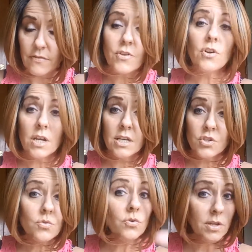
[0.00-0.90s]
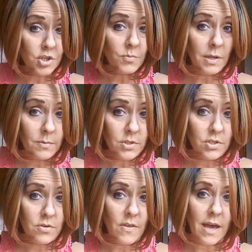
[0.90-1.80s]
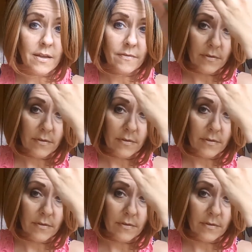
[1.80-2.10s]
If they're in high school, they should be able to do that.